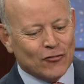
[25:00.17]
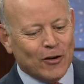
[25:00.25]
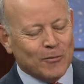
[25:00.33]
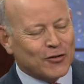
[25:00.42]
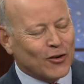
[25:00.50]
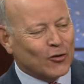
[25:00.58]

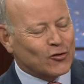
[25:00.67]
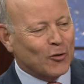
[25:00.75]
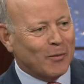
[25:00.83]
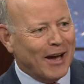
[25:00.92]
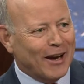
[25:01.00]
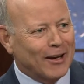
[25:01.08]
cream social
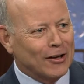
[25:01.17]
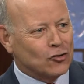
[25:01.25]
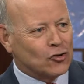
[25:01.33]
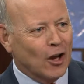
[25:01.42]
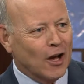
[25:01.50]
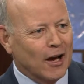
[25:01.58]
back in
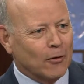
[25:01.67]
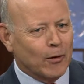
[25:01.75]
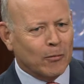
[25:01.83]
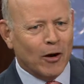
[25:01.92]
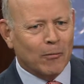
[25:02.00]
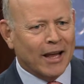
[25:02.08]
July, and we
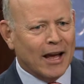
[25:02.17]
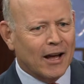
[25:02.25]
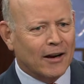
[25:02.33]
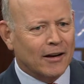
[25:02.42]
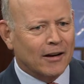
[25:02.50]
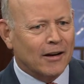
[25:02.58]
probably
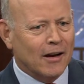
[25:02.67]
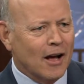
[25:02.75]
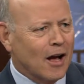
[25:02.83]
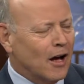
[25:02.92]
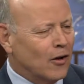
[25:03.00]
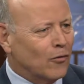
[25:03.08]
had a
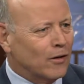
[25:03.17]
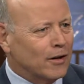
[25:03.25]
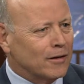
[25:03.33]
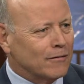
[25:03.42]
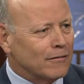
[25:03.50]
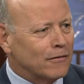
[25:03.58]

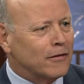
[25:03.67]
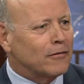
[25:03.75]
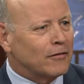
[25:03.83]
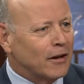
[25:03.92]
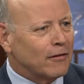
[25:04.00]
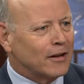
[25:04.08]

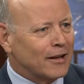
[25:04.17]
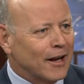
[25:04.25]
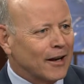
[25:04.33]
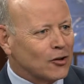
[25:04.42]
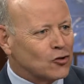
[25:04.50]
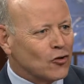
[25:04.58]
150 of the
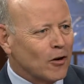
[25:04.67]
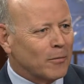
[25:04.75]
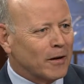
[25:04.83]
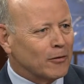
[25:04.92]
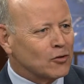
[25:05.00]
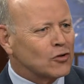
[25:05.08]
tenants show up,
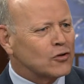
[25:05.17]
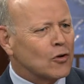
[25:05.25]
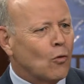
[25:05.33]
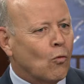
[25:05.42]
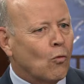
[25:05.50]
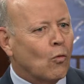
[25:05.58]
and it was just
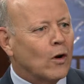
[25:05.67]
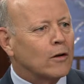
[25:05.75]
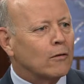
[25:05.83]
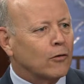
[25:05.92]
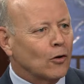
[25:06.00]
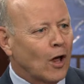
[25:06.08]
a
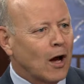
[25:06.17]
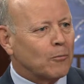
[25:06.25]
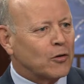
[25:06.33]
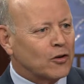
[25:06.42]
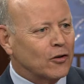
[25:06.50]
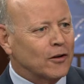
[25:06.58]
wonderful
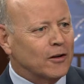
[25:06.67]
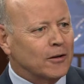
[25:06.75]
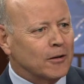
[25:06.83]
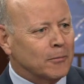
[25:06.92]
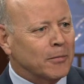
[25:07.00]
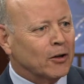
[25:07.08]

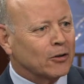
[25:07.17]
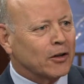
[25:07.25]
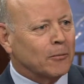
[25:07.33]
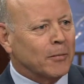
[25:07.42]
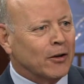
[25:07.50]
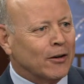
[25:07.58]
opportunity to build
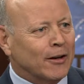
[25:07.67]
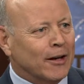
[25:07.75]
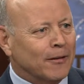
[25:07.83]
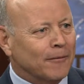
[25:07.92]
community.